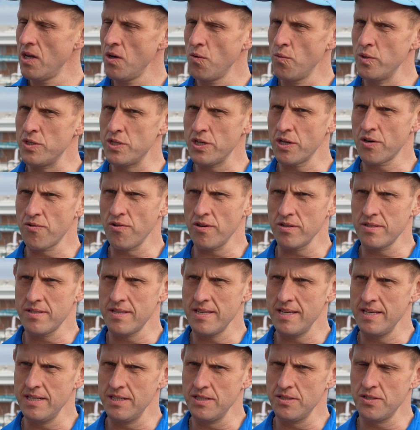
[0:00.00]
which across
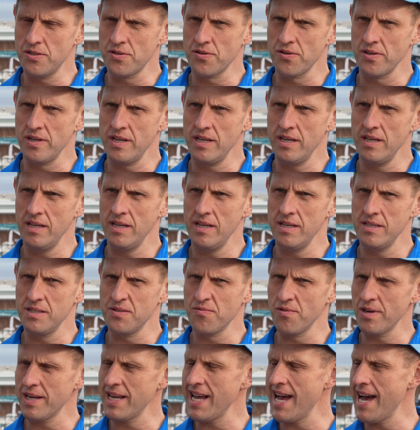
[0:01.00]
the industry
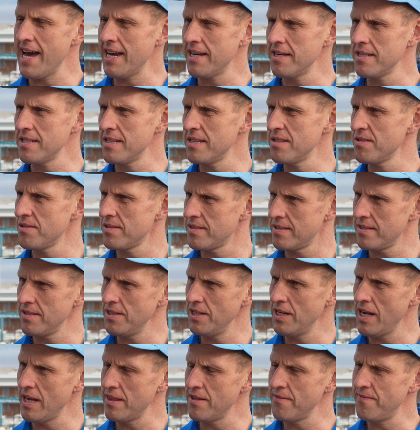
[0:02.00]
is regarded as
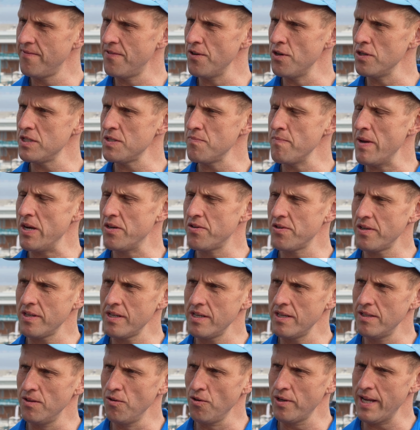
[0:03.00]
you know the first metric
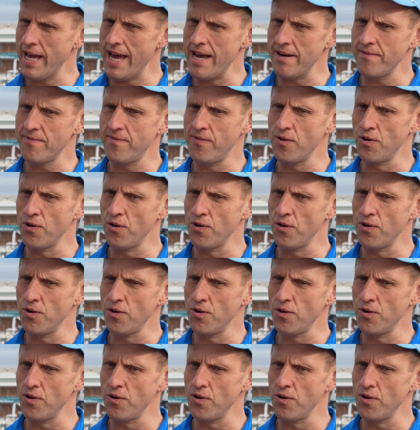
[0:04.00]
you look at